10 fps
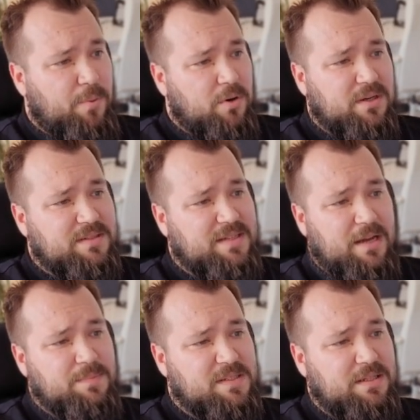Product
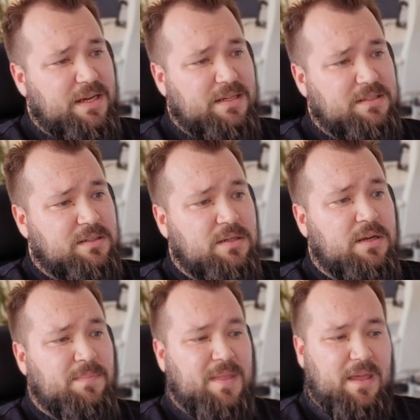type select.
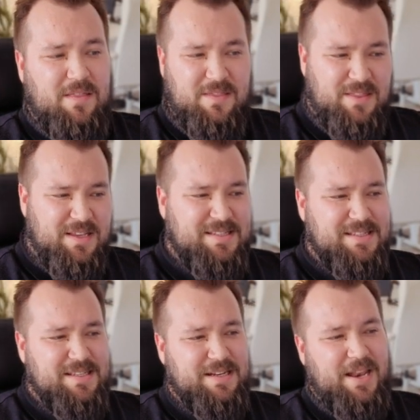This
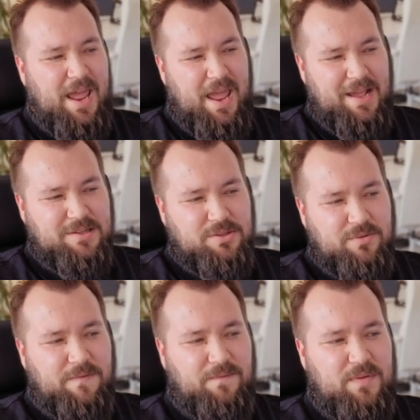is an
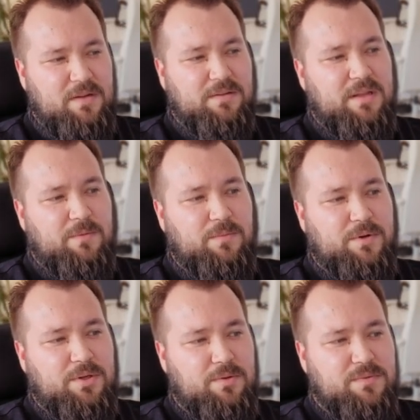extra field that
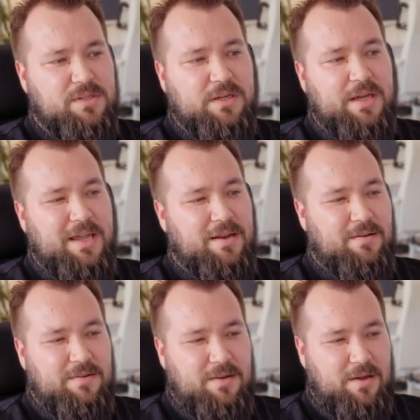we're using in
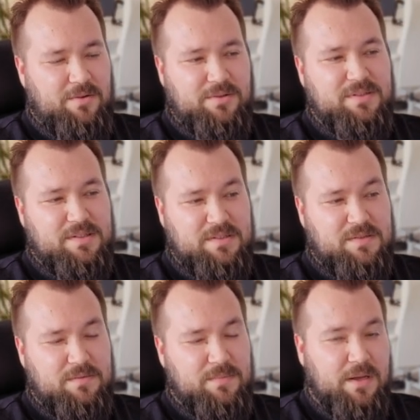another
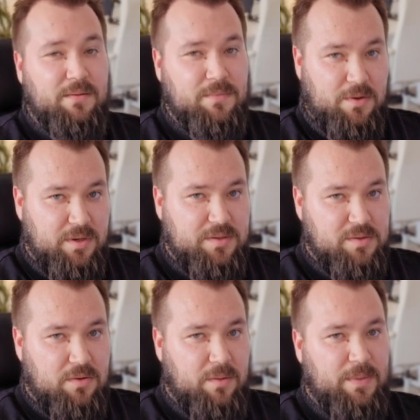system that I'm going to
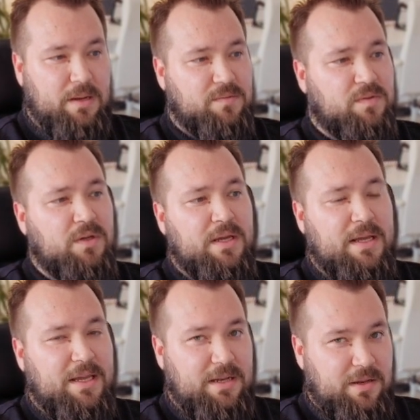talk about
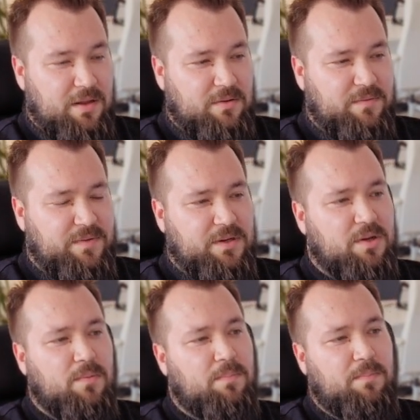in another
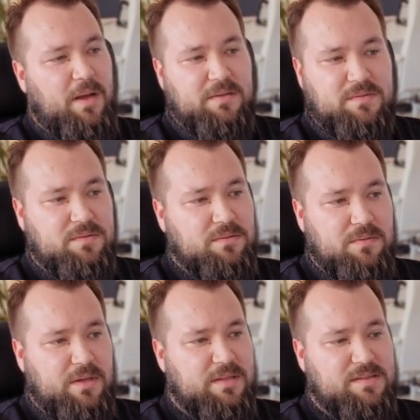video, but
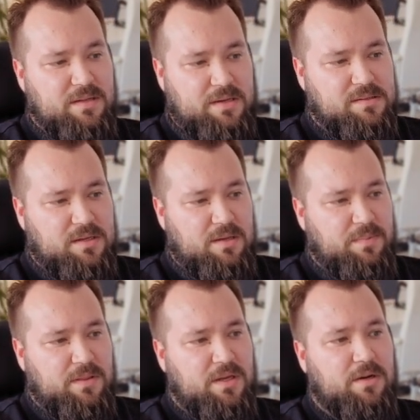it's nice to
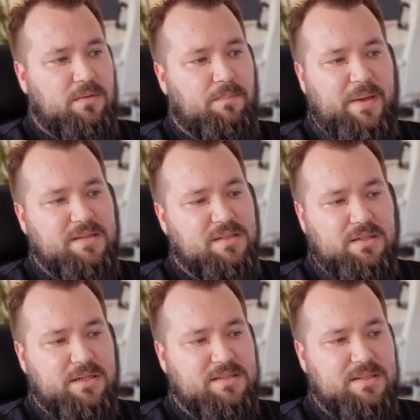keep it there.
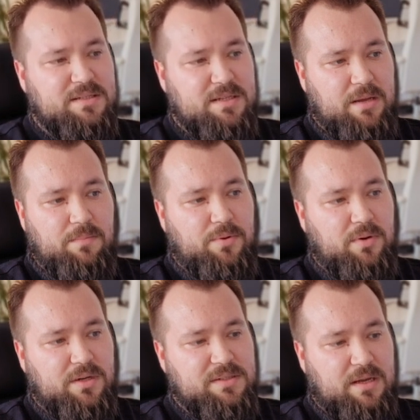Basically, it's the same
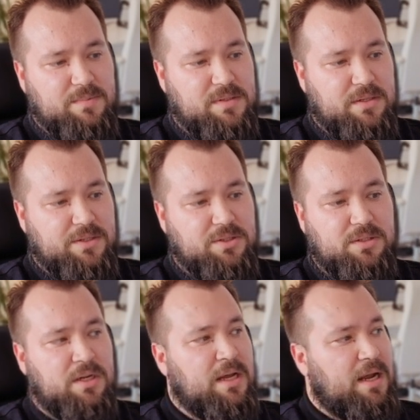product type
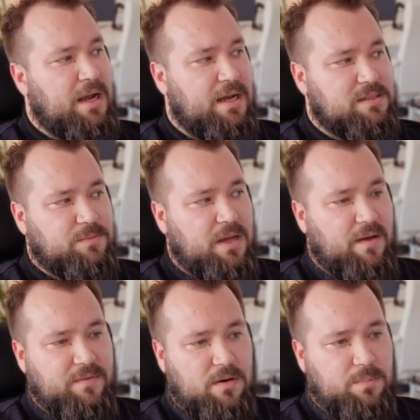selection as we
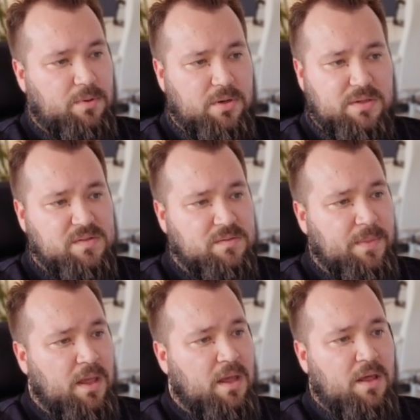have in our products.
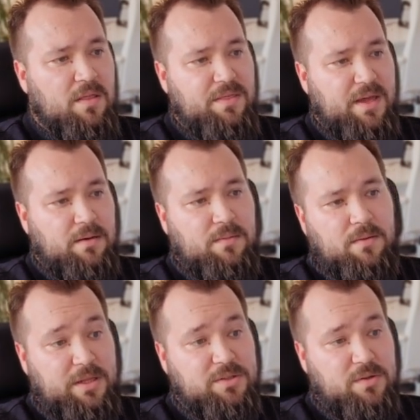Then
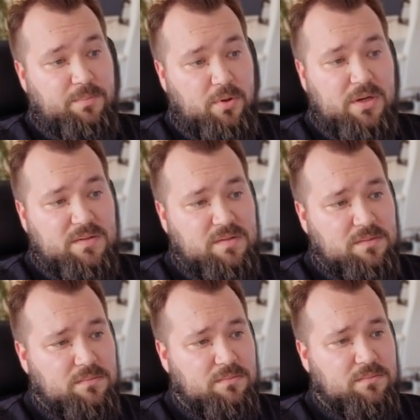link to the products.